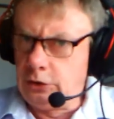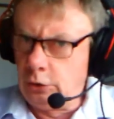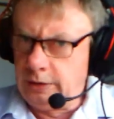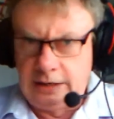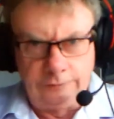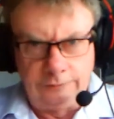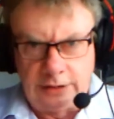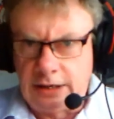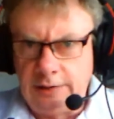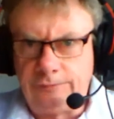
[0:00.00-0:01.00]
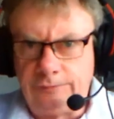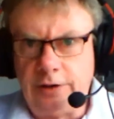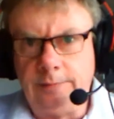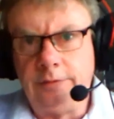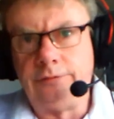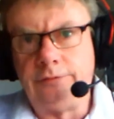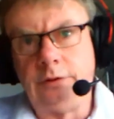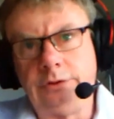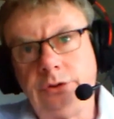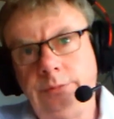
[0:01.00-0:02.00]
Do we give a time frame
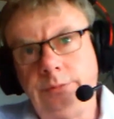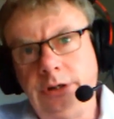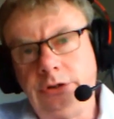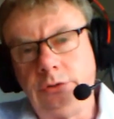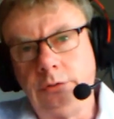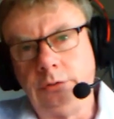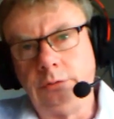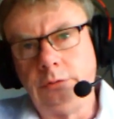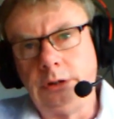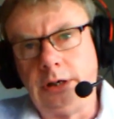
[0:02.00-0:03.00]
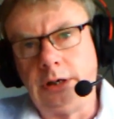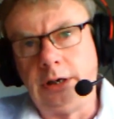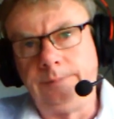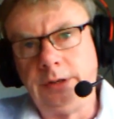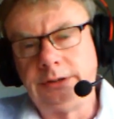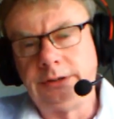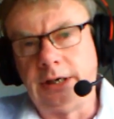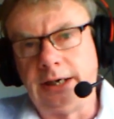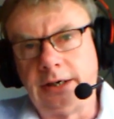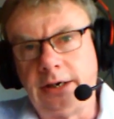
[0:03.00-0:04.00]
for somebody to
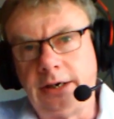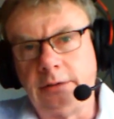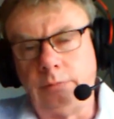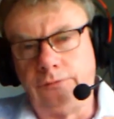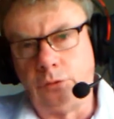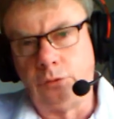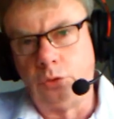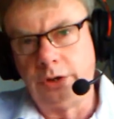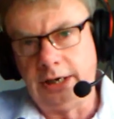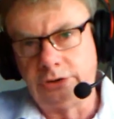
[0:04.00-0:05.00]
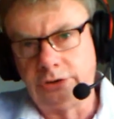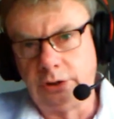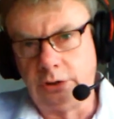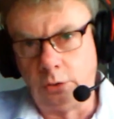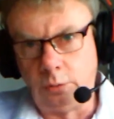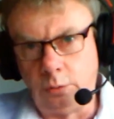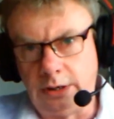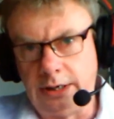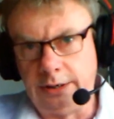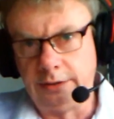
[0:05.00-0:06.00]
select an item before they actually
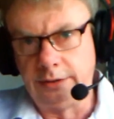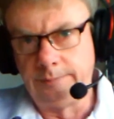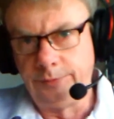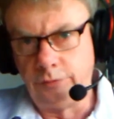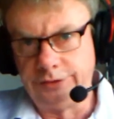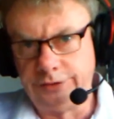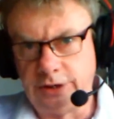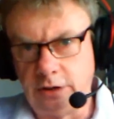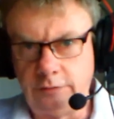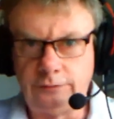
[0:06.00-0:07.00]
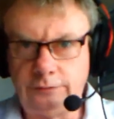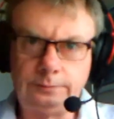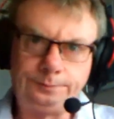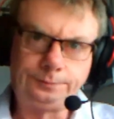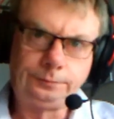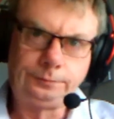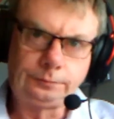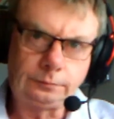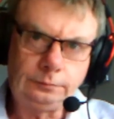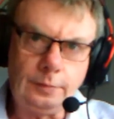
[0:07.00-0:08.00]
go and reserve,
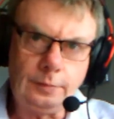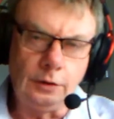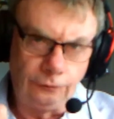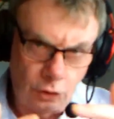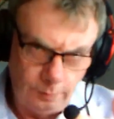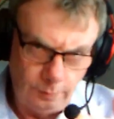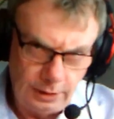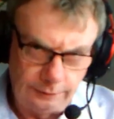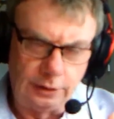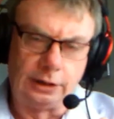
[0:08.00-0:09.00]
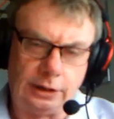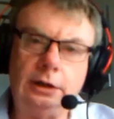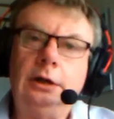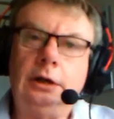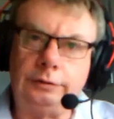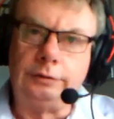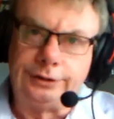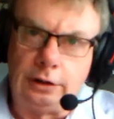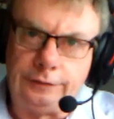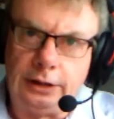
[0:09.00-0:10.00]
formally, if you like,
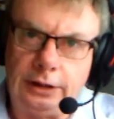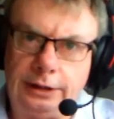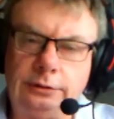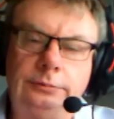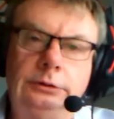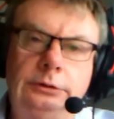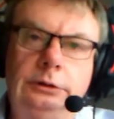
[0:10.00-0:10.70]
reserve the item?